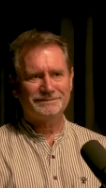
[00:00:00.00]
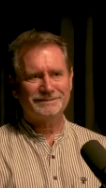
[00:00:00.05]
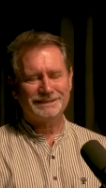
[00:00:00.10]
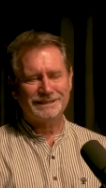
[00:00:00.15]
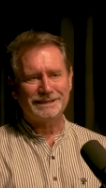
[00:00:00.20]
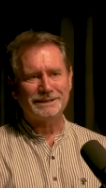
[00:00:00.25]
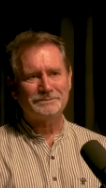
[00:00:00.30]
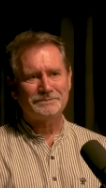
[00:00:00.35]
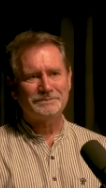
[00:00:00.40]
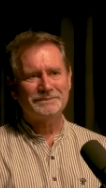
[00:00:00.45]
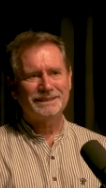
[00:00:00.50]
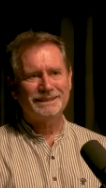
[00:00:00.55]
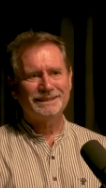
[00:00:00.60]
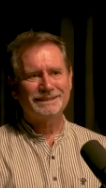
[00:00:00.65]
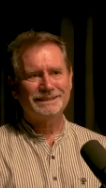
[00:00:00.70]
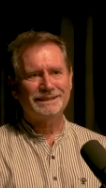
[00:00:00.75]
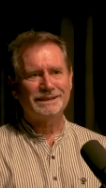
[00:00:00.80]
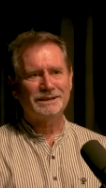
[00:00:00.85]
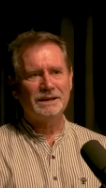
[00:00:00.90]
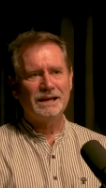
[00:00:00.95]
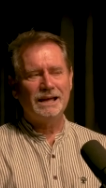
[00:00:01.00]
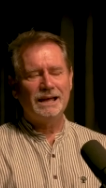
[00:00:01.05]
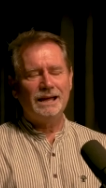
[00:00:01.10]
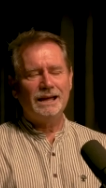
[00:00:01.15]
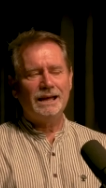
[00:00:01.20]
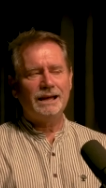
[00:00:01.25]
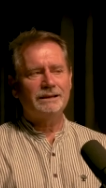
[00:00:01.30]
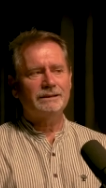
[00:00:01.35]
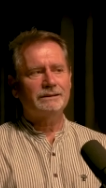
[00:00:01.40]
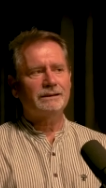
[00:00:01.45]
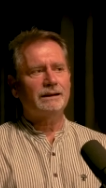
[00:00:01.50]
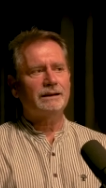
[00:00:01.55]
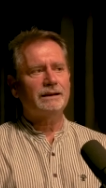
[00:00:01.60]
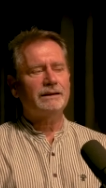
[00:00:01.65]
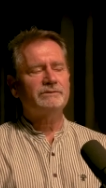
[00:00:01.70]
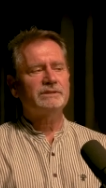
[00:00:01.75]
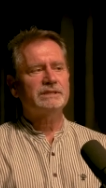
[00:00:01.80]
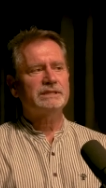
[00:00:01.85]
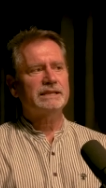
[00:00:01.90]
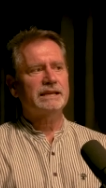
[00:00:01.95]
Yeah. And I'd
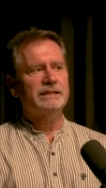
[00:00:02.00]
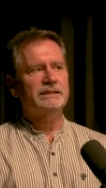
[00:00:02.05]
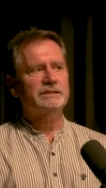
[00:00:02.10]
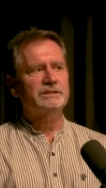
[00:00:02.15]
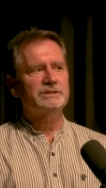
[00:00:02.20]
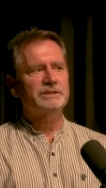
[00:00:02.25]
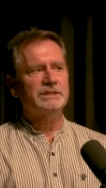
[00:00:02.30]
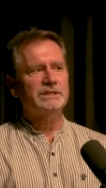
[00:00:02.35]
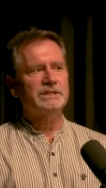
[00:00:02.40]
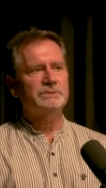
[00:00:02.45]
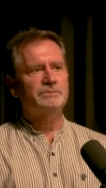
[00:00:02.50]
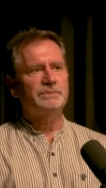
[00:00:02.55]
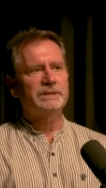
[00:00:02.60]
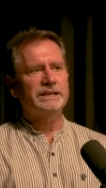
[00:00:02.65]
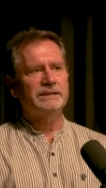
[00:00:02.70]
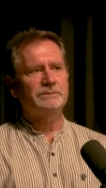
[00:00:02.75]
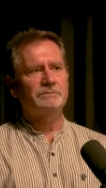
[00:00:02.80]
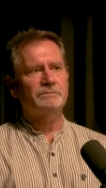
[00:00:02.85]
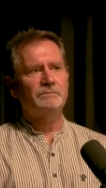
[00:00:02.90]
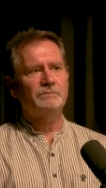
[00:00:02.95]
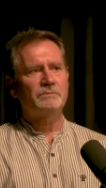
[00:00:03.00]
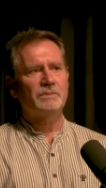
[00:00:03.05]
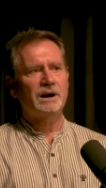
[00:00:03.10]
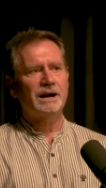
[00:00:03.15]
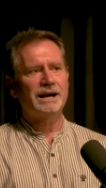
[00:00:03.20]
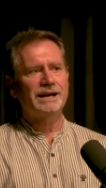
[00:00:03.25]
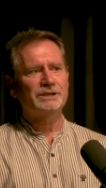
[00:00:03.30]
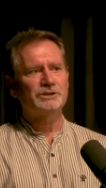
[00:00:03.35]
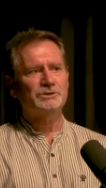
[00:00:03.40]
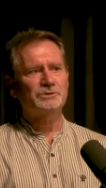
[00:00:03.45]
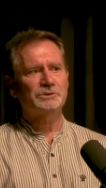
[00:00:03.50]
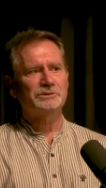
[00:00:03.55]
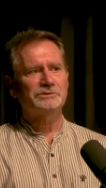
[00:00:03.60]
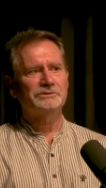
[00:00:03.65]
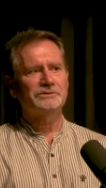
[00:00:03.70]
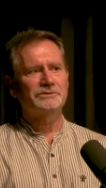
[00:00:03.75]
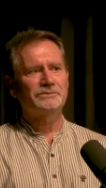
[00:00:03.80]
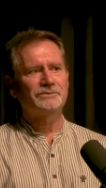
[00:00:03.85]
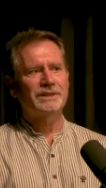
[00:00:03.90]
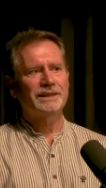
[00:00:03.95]
have to say that she's been my sort
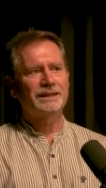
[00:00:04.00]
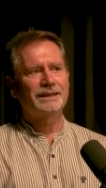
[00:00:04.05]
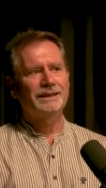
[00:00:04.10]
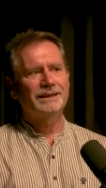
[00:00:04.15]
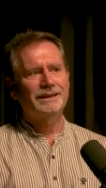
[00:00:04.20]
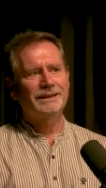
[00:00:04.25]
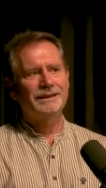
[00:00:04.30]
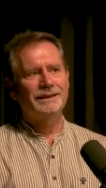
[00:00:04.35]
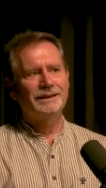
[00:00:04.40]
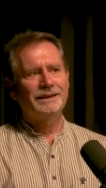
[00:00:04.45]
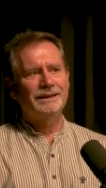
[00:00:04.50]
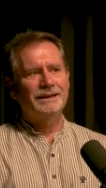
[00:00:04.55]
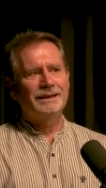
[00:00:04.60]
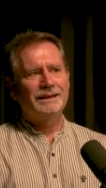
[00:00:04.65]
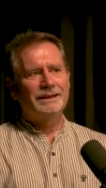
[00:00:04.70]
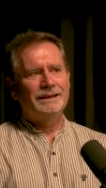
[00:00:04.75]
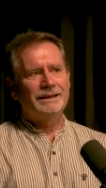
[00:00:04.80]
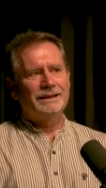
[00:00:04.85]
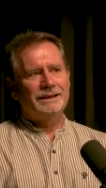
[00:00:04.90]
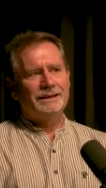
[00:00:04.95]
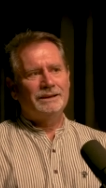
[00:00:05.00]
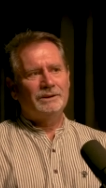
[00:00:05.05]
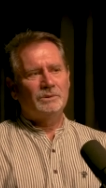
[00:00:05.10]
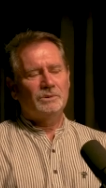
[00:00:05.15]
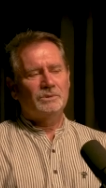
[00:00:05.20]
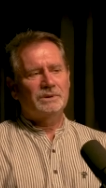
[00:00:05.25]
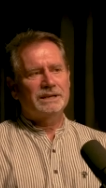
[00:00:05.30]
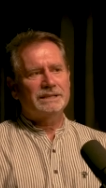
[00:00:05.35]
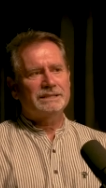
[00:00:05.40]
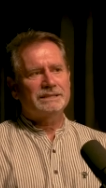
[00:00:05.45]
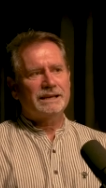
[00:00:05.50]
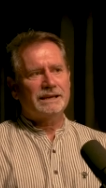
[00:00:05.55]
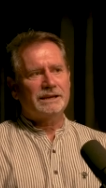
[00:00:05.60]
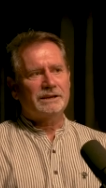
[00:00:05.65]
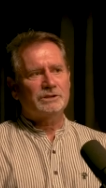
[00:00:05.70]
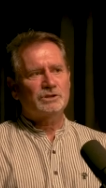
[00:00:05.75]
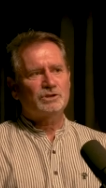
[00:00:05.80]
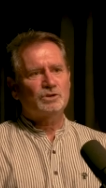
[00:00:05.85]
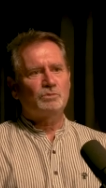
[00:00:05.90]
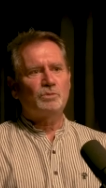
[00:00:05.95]
of, what would I
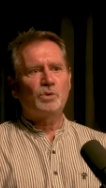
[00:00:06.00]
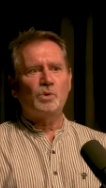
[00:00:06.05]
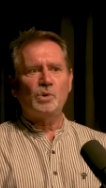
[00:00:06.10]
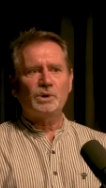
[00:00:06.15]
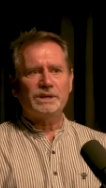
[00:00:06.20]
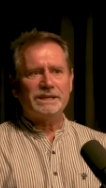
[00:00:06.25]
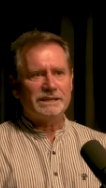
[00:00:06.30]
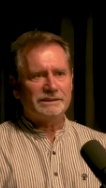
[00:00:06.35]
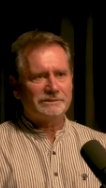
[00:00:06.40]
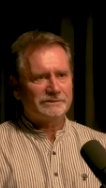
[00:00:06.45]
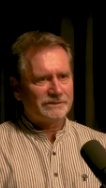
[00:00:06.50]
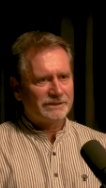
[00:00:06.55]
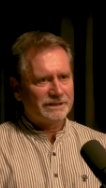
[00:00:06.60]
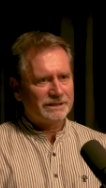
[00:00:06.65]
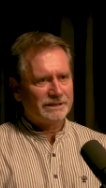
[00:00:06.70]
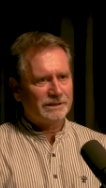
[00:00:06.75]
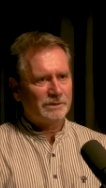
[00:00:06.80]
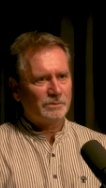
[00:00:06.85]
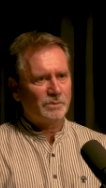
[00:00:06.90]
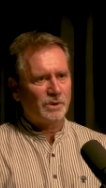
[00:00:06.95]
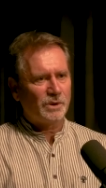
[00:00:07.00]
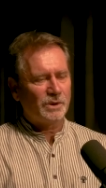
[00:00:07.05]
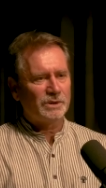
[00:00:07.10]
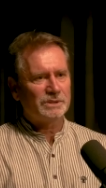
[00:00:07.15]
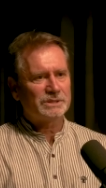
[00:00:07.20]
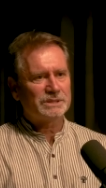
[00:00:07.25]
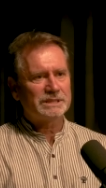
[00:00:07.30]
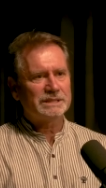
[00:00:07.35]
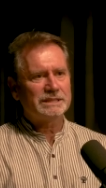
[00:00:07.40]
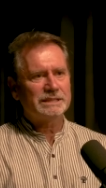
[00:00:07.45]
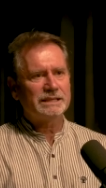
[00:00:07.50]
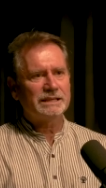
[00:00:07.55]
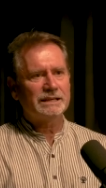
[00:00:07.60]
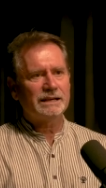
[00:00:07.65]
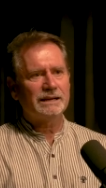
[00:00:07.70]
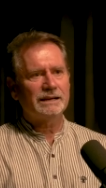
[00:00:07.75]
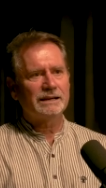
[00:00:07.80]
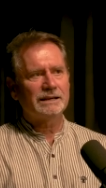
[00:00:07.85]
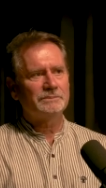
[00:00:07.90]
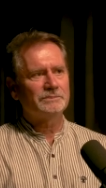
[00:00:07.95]
say, supportive person.
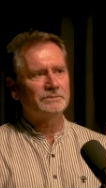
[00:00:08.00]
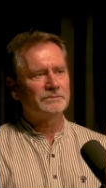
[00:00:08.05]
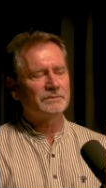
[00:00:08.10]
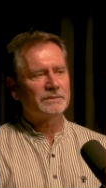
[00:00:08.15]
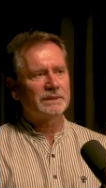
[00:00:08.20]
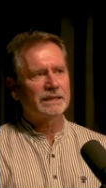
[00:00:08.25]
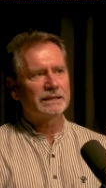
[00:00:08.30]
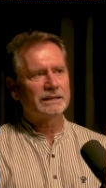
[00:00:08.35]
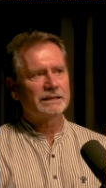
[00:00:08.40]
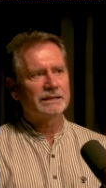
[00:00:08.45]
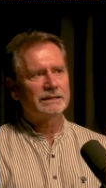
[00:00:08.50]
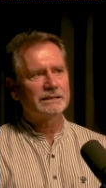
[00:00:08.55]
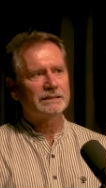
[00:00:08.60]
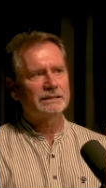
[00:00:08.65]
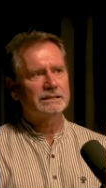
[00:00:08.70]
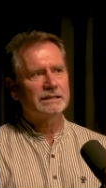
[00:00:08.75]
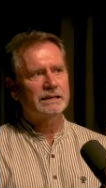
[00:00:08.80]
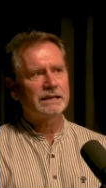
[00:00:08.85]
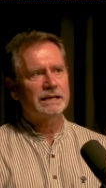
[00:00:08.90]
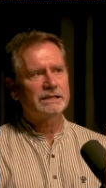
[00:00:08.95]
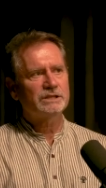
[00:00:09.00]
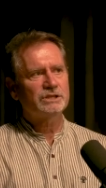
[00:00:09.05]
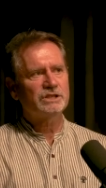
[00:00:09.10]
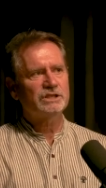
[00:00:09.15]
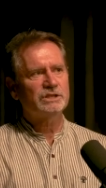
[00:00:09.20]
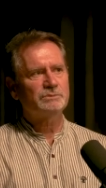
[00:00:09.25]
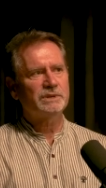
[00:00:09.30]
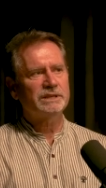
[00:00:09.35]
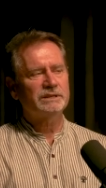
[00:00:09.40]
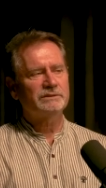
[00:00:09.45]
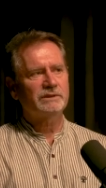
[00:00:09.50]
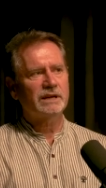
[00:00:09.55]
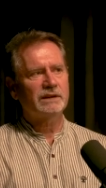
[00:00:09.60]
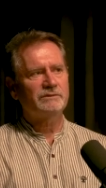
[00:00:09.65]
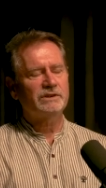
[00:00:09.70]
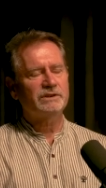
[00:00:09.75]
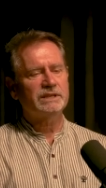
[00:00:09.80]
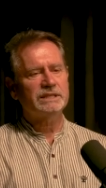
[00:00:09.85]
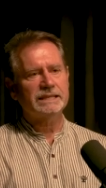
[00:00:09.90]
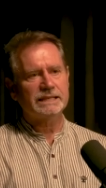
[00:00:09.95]
And she's been a
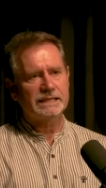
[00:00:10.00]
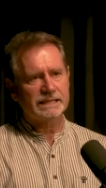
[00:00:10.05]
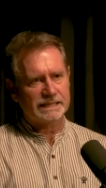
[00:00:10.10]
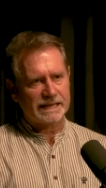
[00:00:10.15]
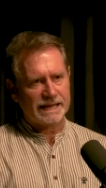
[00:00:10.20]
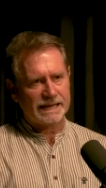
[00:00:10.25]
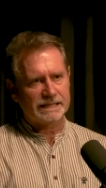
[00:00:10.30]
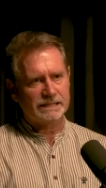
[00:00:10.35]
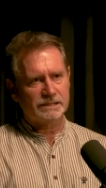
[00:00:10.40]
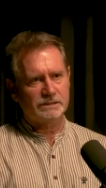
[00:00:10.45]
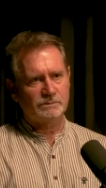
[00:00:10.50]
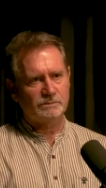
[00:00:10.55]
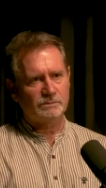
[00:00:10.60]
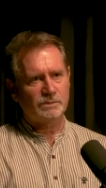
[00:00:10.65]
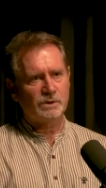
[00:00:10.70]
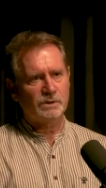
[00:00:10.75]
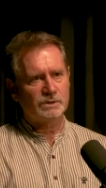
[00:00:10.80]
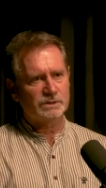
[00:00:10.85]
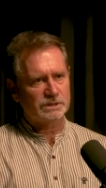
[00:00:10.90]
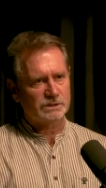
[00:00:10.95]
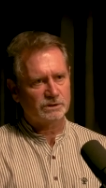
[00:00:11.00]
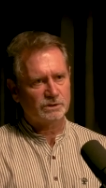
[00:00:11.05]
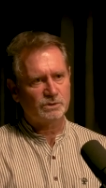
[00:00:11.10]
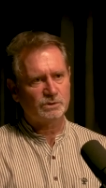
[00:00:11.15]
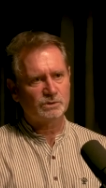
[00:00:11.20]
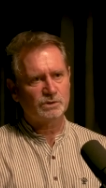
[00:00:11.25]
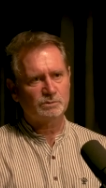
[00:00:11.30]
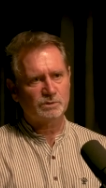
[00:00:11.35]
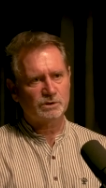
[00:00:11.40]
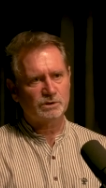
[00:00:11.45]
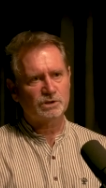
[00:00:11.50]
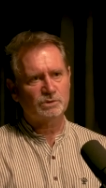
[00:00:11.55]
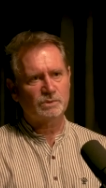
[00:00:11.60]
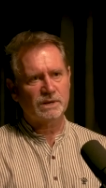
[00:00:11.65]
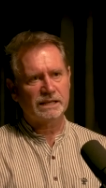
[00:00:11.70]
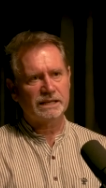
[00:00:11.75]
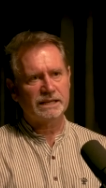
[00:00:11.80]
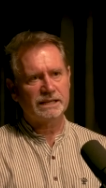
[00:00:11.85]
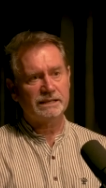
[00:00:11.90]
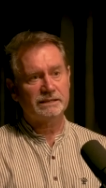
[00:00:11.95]
very dedicated person to
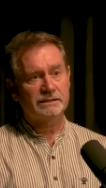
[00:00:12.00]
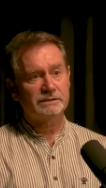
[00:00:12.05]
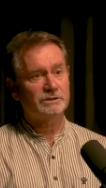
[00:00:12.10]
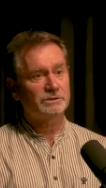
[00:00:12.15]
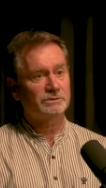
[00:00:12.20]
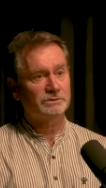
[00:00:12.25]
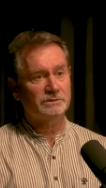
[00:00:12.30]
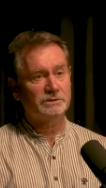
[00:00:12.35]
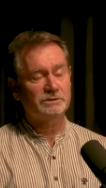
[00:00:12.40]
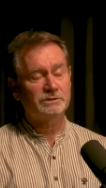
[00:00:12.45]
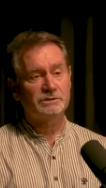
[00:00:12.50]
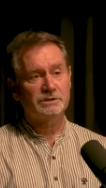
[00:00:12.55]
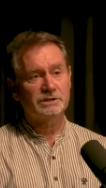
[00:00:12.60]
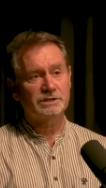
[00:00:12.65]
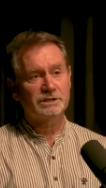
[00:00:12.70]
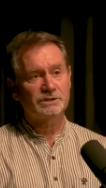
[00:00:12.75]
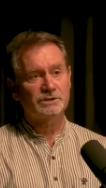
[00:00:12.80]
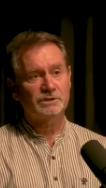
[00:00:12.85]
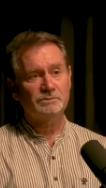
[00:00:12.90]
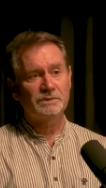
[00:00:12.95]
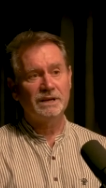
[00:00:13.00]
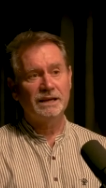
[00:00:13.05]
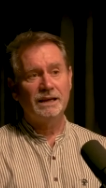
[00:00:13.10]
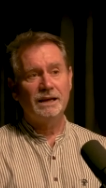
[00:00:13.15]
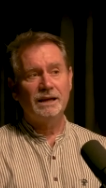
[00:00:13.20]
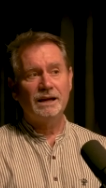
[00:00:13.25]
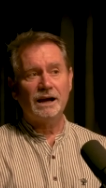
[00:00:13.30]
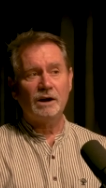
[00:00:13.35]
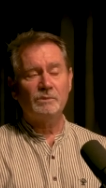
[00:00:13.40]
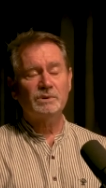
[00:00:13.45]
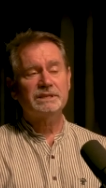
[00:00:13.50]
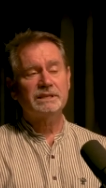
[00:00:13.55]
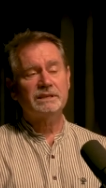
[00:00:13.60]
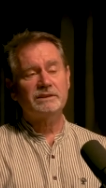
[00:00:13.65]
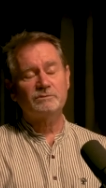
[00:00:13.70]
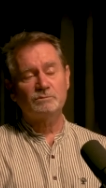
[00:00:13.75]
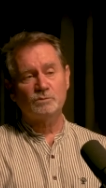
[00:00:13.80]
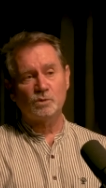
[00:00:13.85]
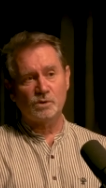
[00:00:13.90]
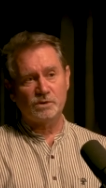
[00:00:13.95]
spirituality and to the system. I would say
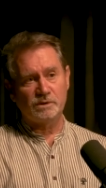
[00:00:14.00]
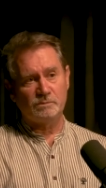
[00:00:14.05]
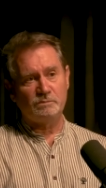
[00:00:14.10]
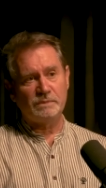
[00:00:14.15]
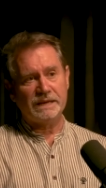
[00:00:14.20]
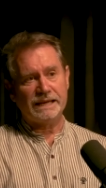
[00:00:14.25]
even more than